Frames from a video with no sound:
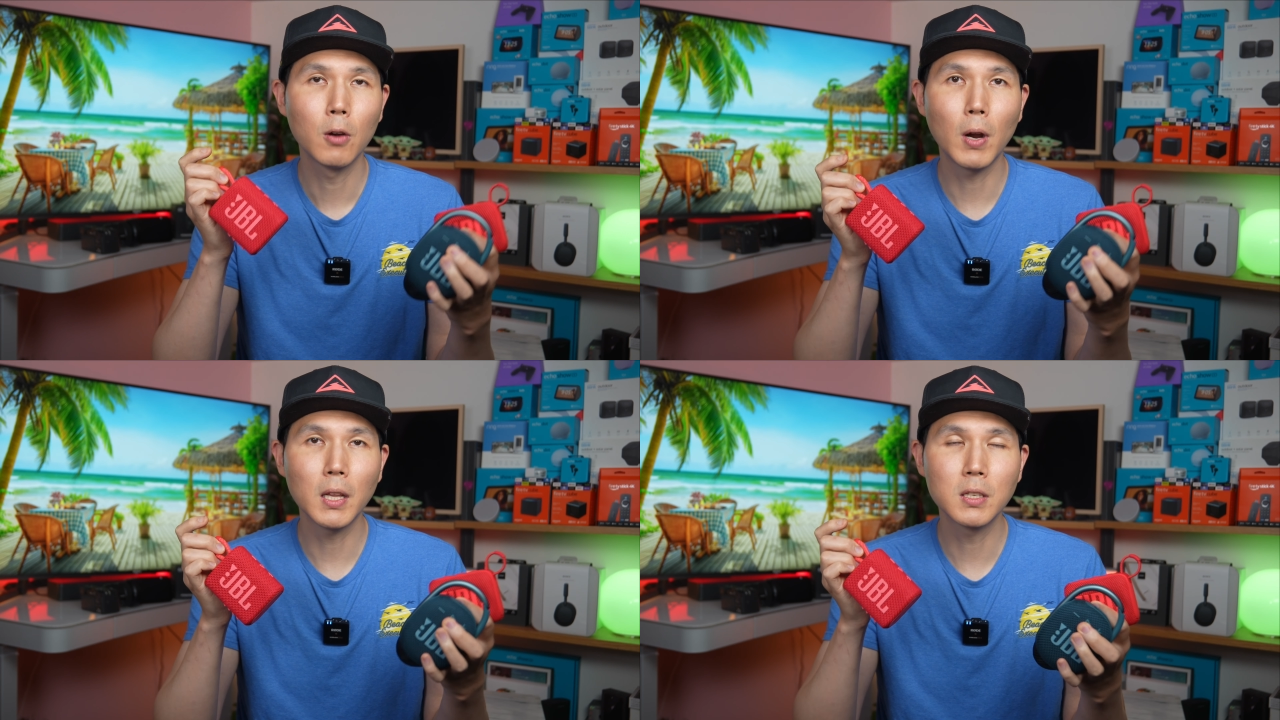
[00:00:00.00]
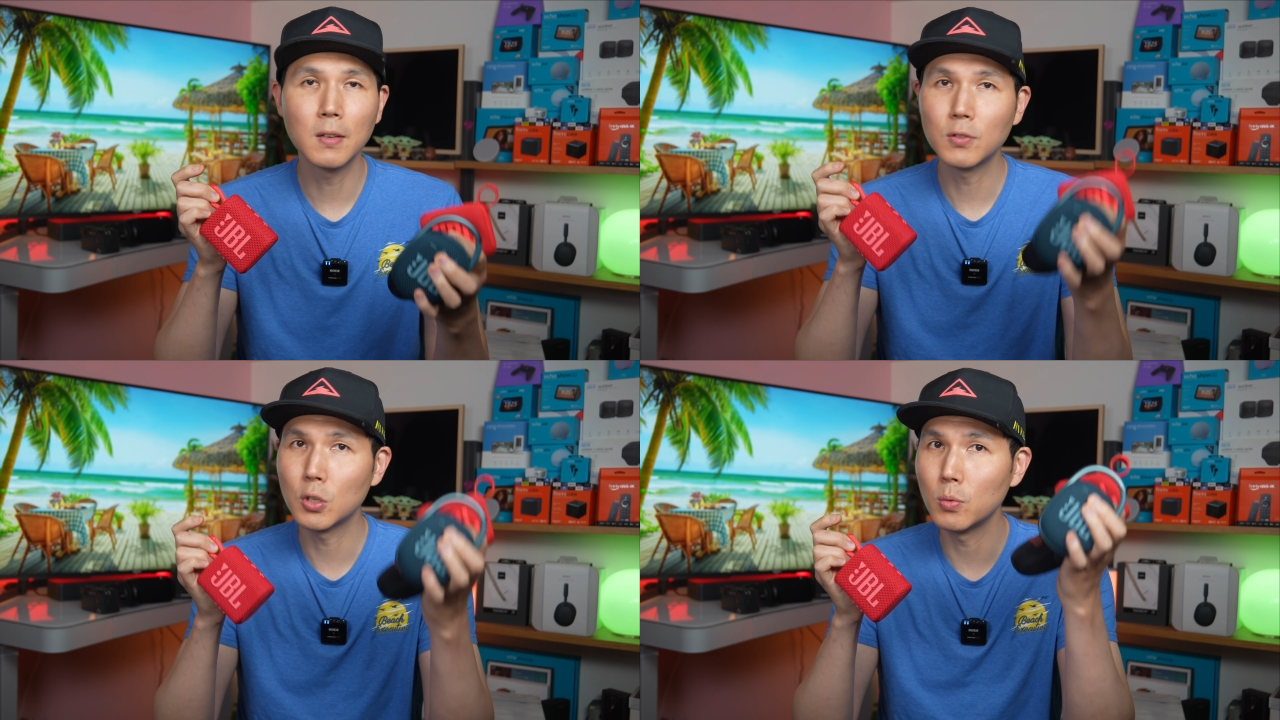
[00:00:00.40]

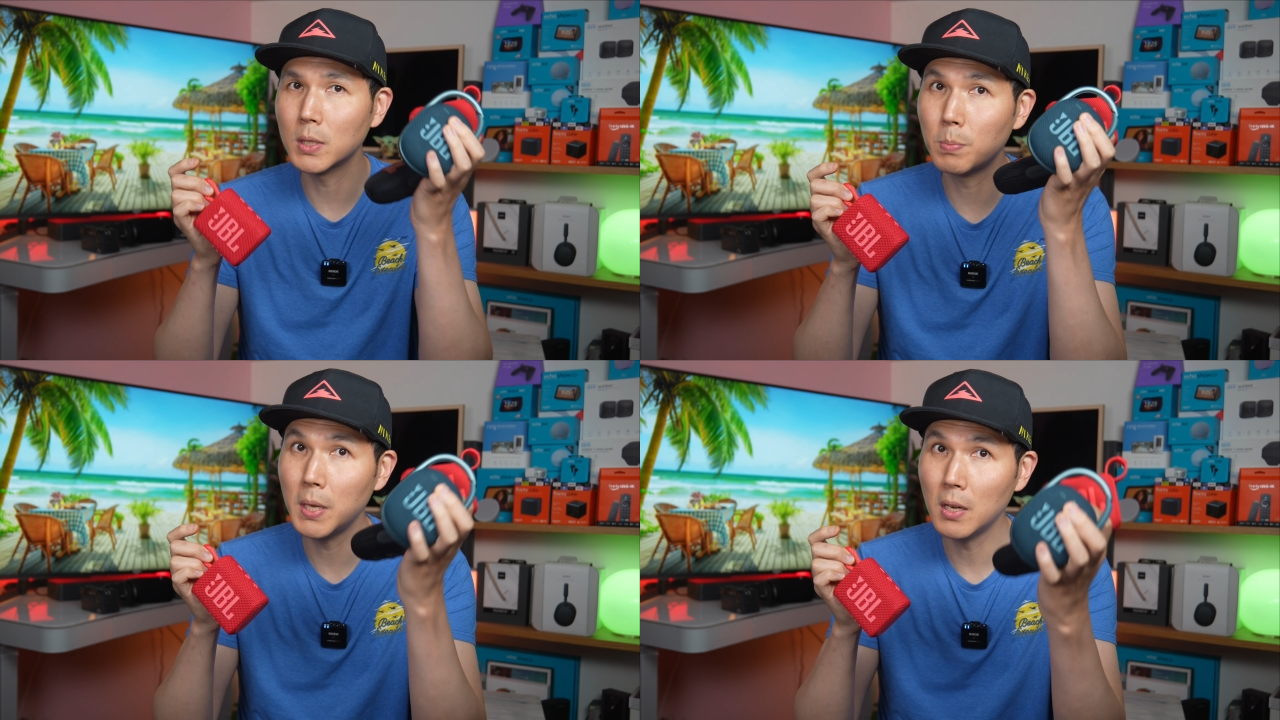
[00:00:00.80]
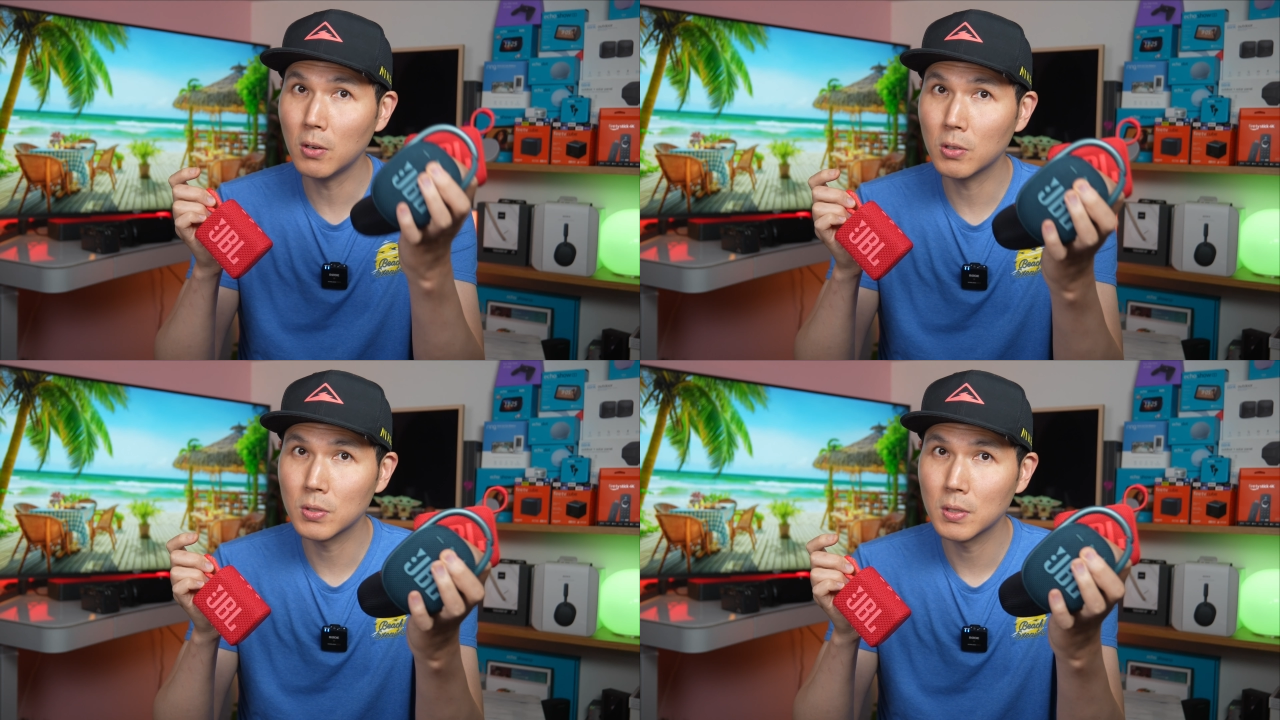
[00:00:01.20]
relative to its
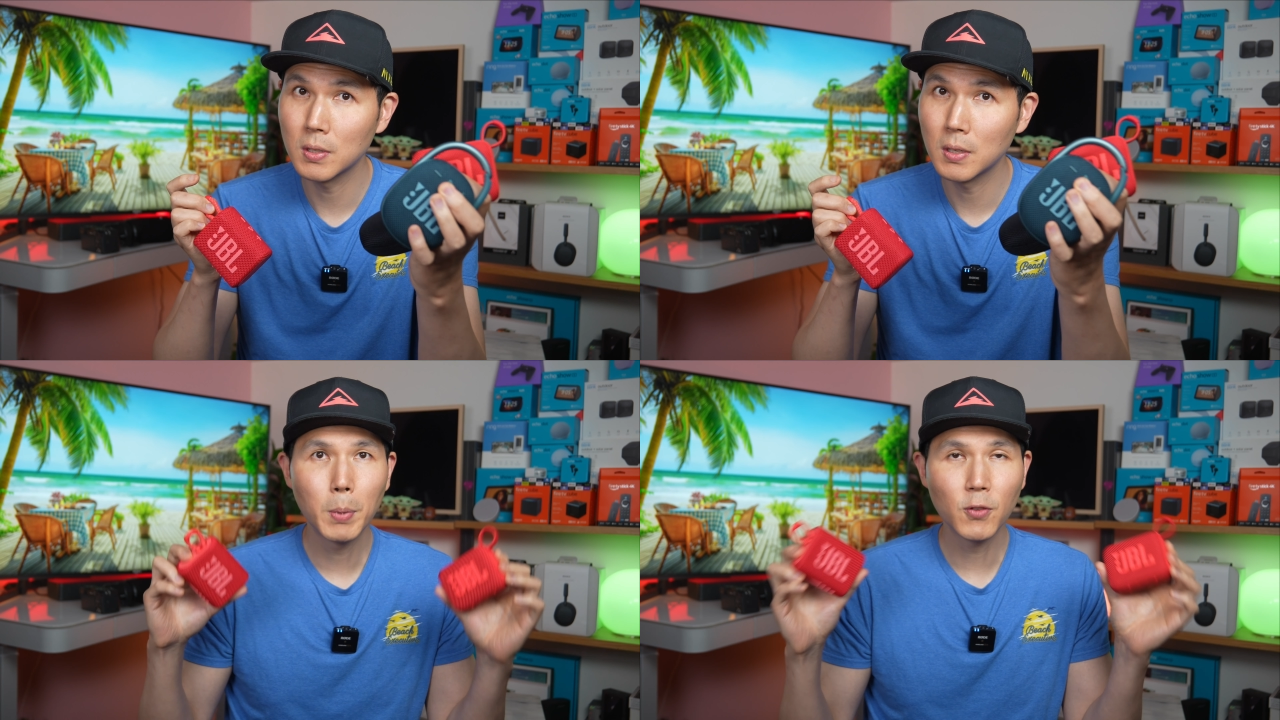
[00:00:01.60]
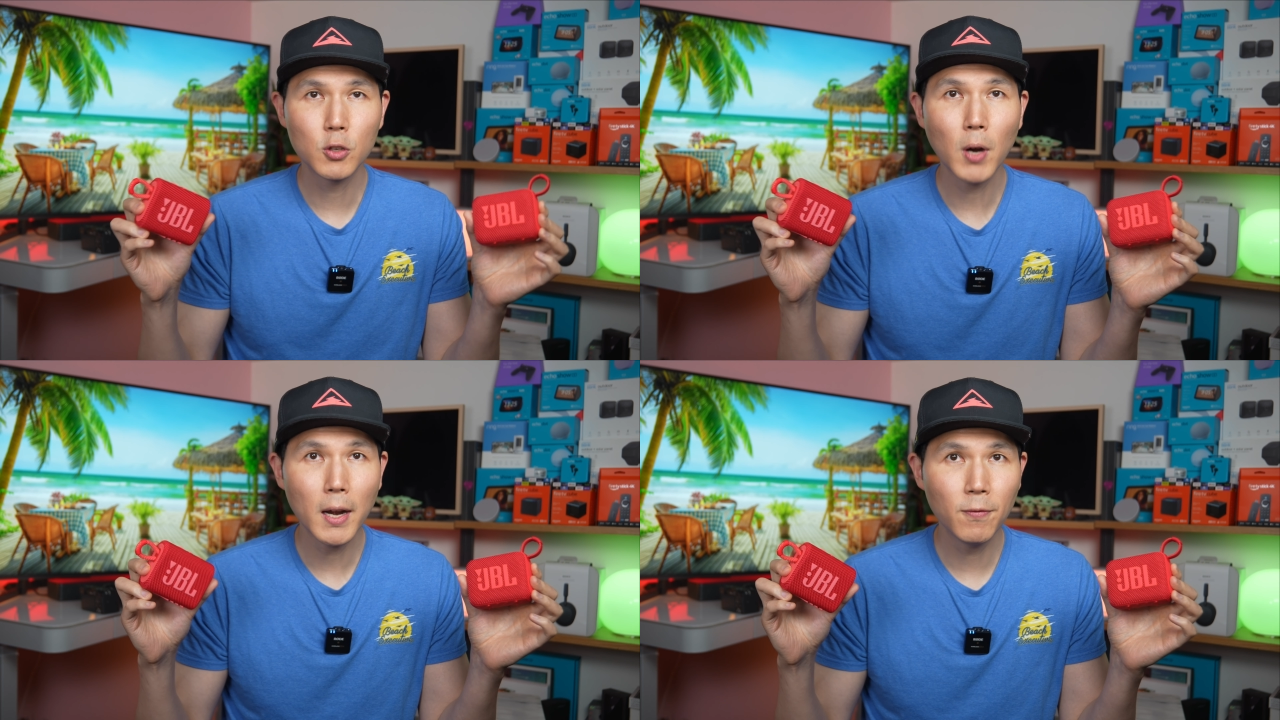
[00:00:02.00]
peers. But if you're trying